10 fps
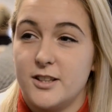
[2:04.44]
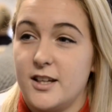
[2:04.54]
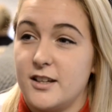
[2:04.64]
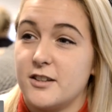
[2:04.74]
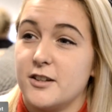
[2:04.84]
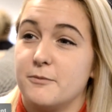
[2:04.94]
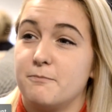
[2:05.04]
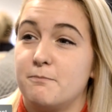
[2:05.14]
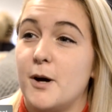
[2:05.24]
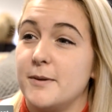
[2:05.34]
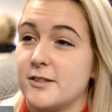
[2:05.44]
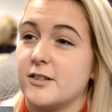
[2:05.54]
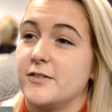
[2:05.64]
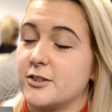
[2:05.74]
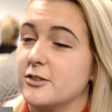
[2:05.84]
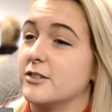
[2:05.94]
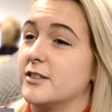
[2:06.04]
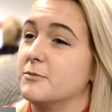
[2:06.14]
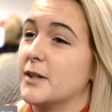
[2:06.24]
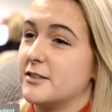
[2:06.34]
that the public service course
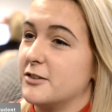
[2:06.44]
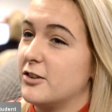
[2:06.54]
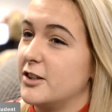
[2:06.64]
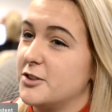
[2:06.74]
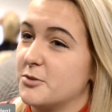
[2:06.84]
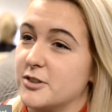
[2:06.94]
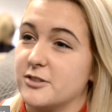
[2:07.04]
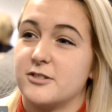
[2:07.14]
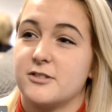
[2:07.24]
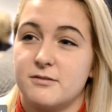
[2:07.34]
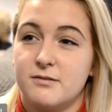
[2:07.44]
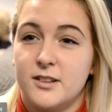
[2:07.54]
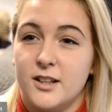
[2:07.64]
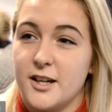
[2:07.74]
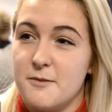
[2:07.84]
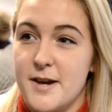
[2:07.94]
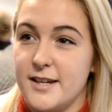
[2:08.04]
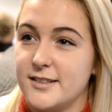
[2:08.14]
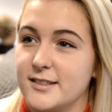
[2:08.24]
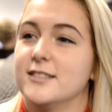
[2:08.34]
in Weston College was like
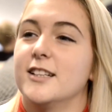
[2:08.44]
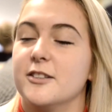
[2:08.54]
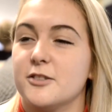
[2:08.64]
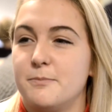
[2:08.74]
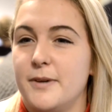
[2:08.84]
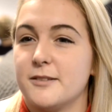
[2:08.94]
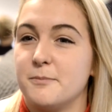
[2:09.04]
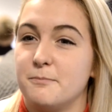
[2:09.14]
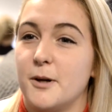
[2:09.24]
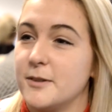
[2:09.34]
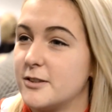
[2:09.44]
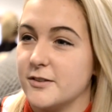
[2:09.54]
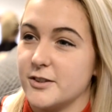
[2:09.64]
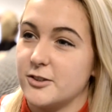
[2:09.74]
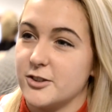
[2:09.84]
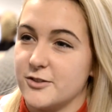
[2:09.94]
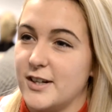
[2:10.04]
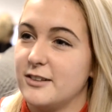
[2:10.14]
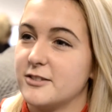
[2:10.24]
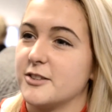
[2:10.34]
amazing and it was the best public service course
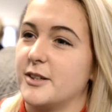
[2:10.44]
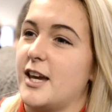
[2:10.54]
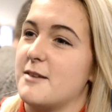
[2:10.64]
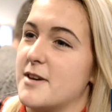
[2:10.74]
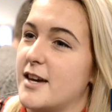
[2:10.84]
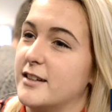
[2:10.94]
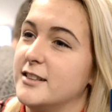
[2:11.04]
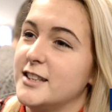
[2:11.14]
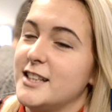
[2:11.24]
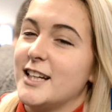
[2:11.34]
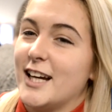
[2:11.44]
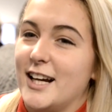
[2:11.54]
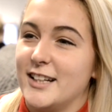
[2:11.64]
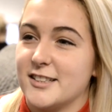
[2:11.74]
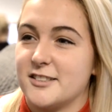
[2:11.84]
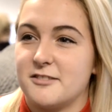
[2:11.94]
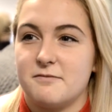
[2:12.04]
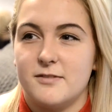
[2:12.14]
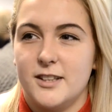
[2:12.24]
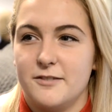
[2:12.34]
around so I came here and it's
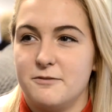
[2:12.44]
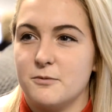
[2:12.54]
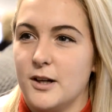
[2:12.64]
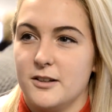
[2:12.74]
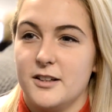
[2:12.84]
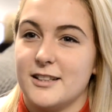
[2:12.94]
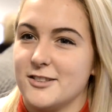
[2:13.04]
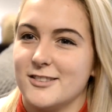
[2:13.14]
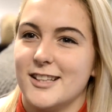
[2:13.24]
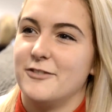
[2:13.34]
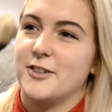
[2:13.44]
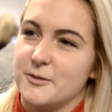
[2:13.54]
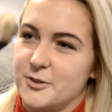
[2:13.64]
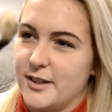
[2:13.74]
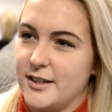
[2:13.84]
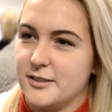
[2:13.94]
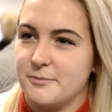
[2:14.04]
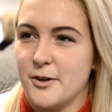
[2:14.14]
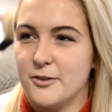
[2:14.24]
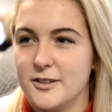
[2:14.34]
lived well it hasn't lived up to it it's
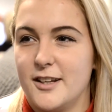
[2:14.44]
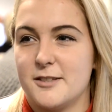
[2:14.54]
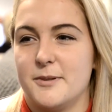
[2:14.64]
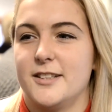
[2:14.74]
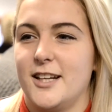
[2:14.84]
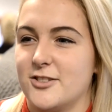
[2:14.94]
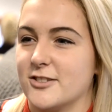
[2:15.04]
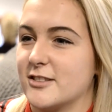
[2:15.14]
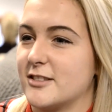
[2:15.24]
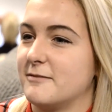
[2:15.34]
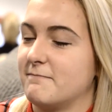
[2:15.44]
beyond the expectations